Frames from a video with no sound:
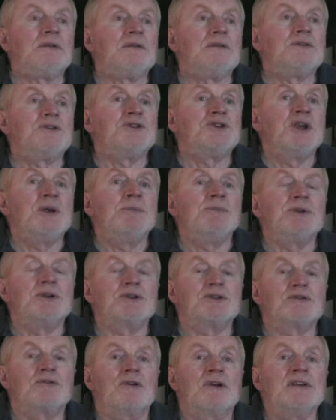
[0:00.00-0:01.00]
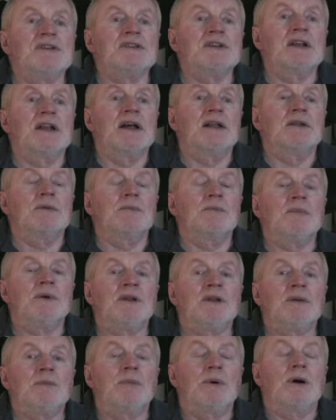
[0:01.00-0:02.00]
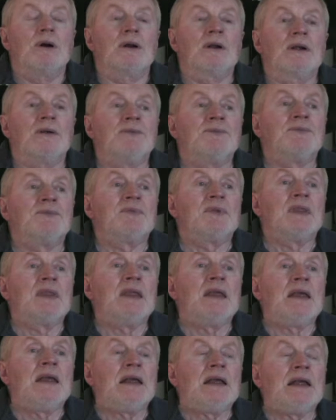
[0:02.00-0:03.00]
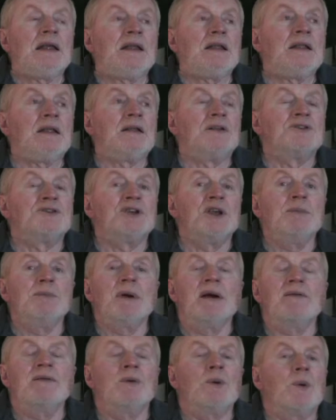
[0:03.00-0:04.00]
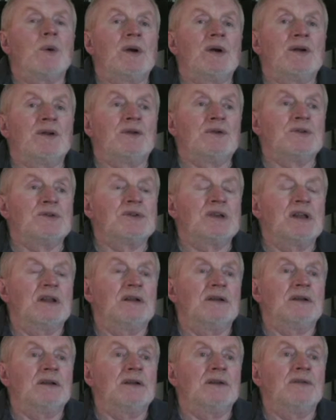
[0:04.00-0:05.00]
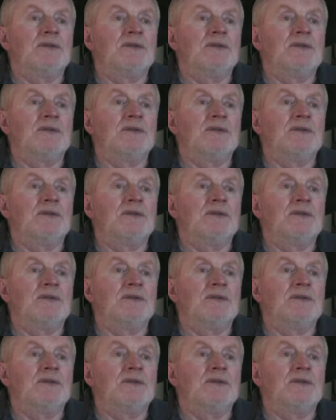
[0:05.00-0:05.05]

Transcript: sheep just grazing on in the park sheep everywhere in new zealand